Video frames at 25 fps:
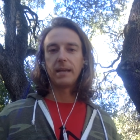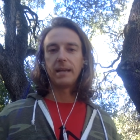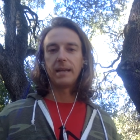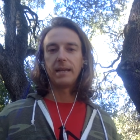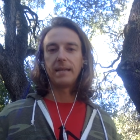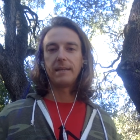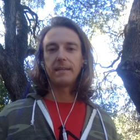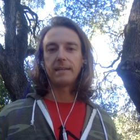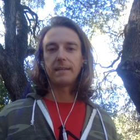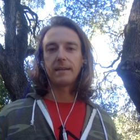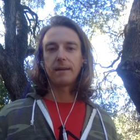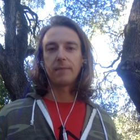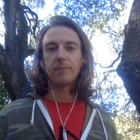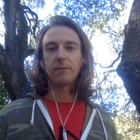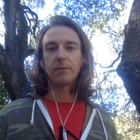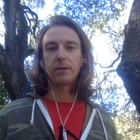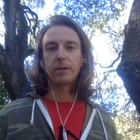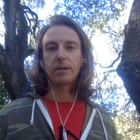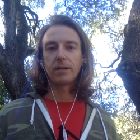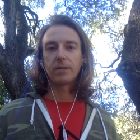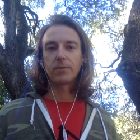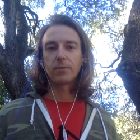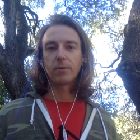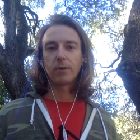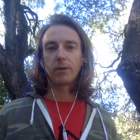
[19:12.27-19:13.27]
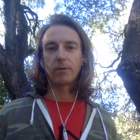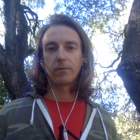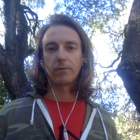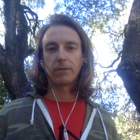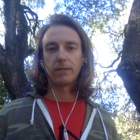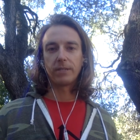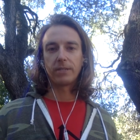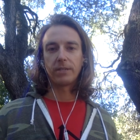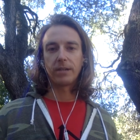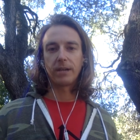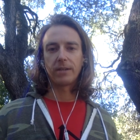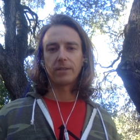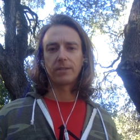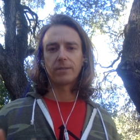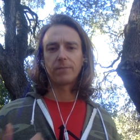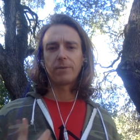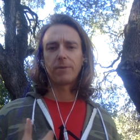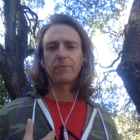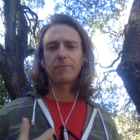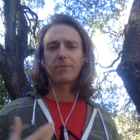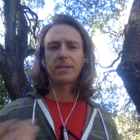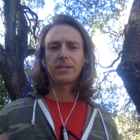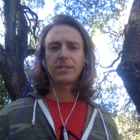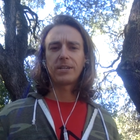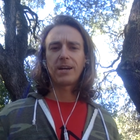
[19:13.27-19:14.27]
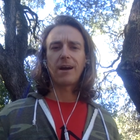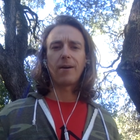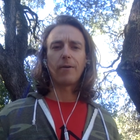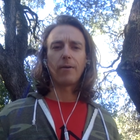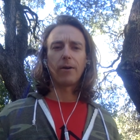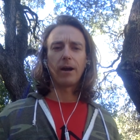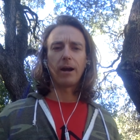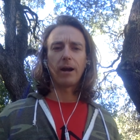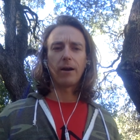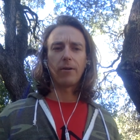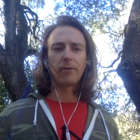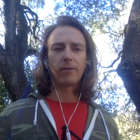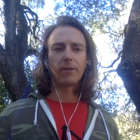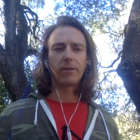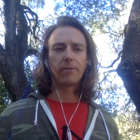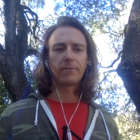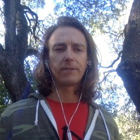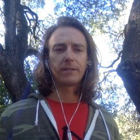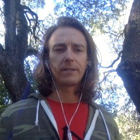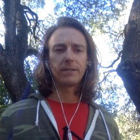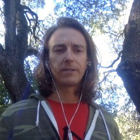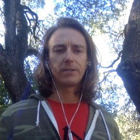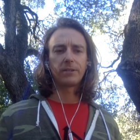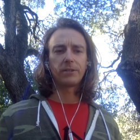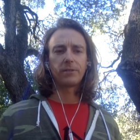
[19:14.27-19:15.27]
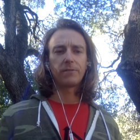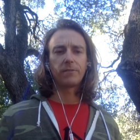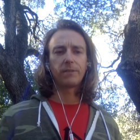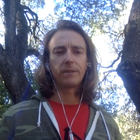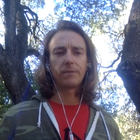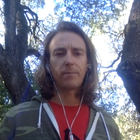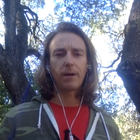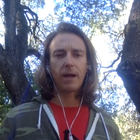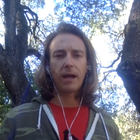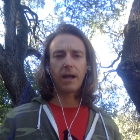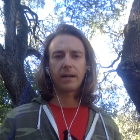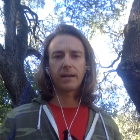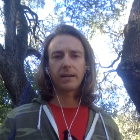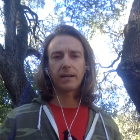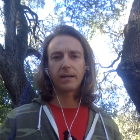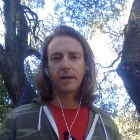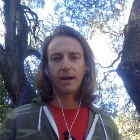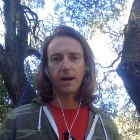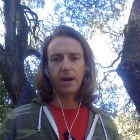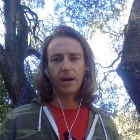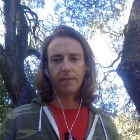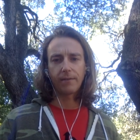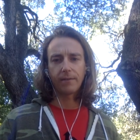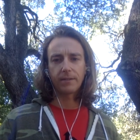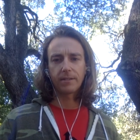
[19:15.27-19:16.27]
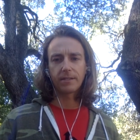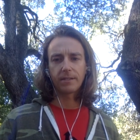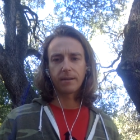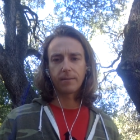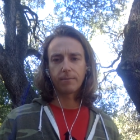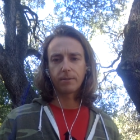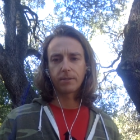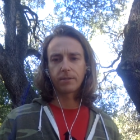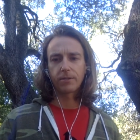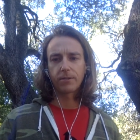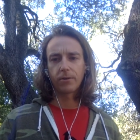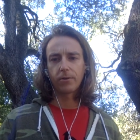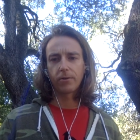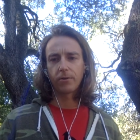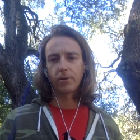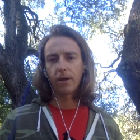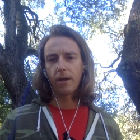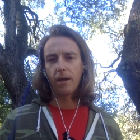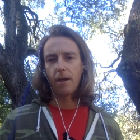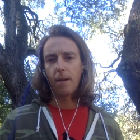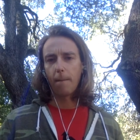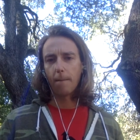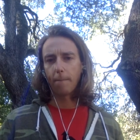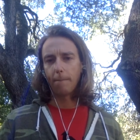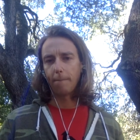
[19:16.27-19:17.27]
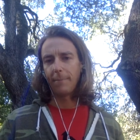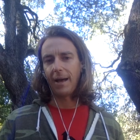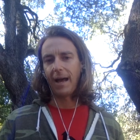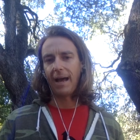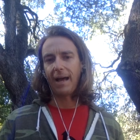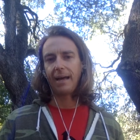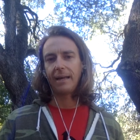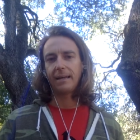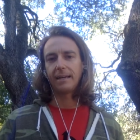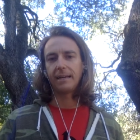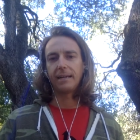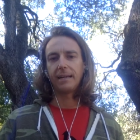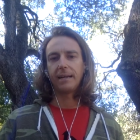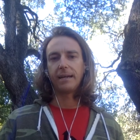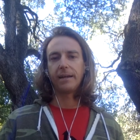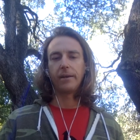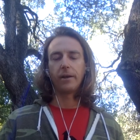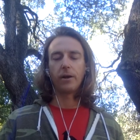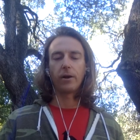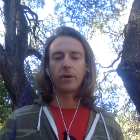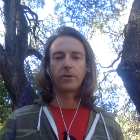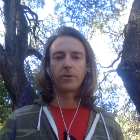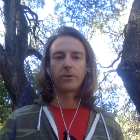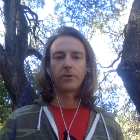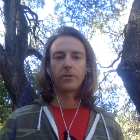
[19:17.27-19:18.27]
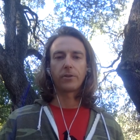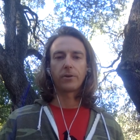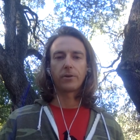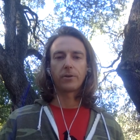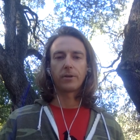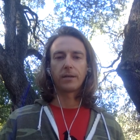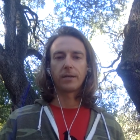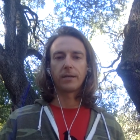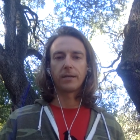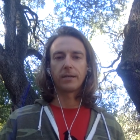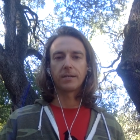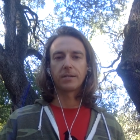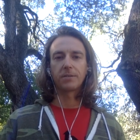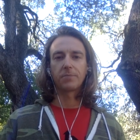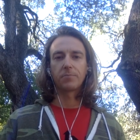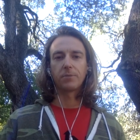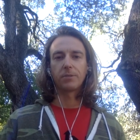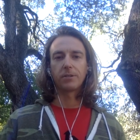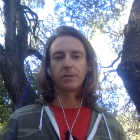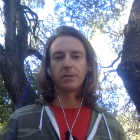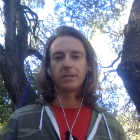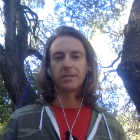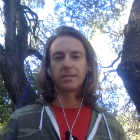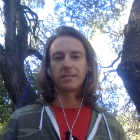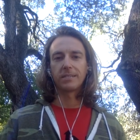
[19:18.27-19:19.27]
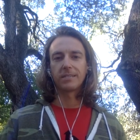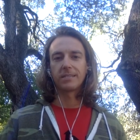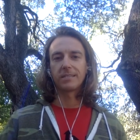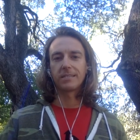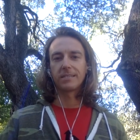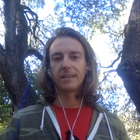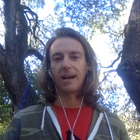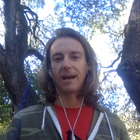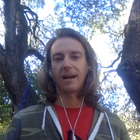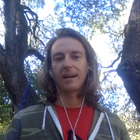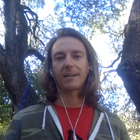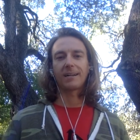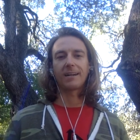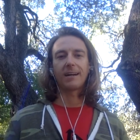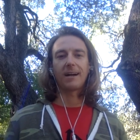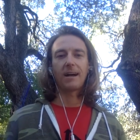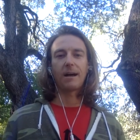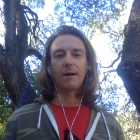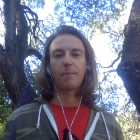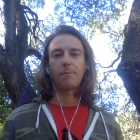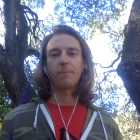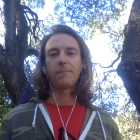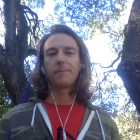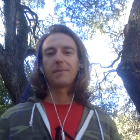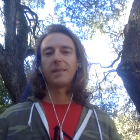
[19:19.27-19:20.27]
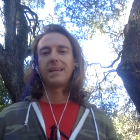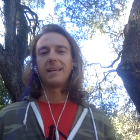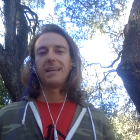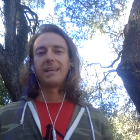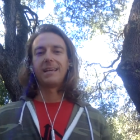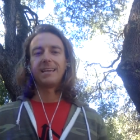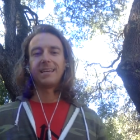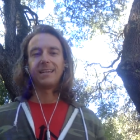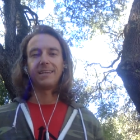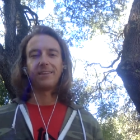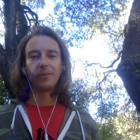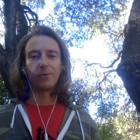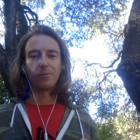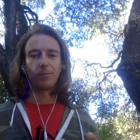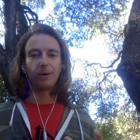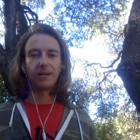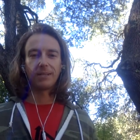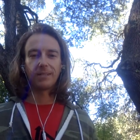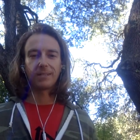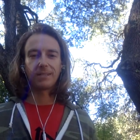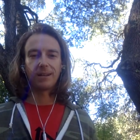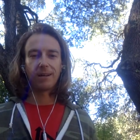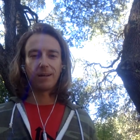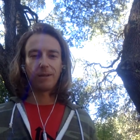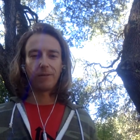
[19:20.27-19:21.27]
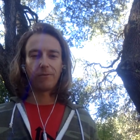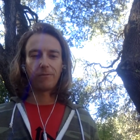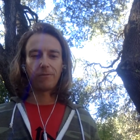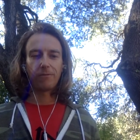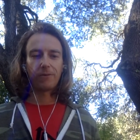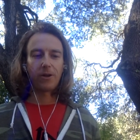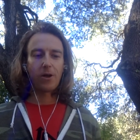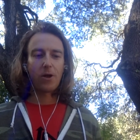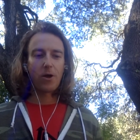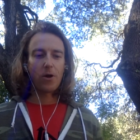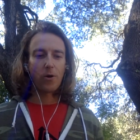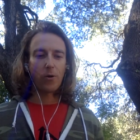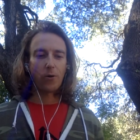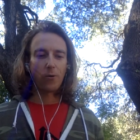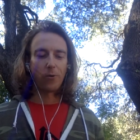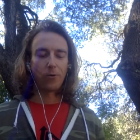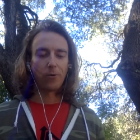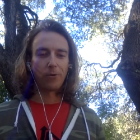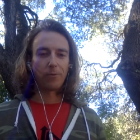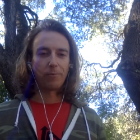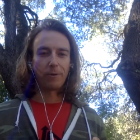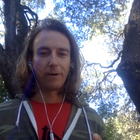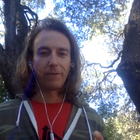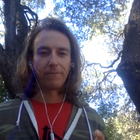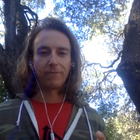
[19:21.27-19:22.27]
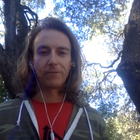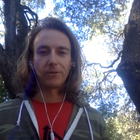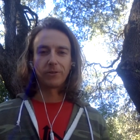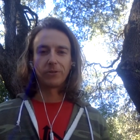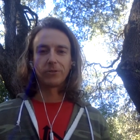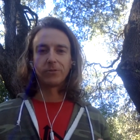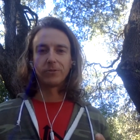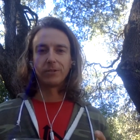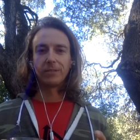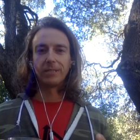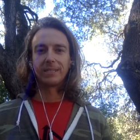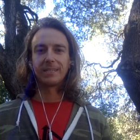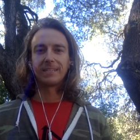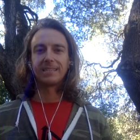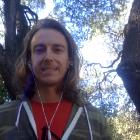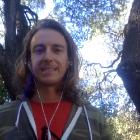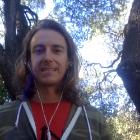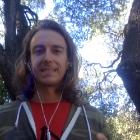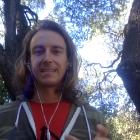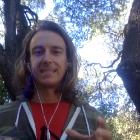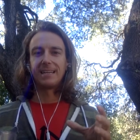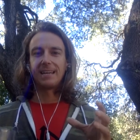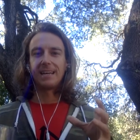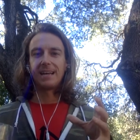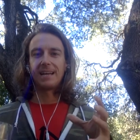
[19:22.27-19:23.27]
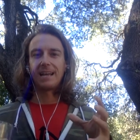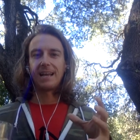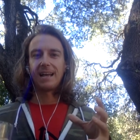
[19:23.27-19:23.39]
anytime you guys want to reach out to me, reach out. I would love to hear your feedback on this episode. Matt at under30experiences.com. Either myself or my virtual assistant,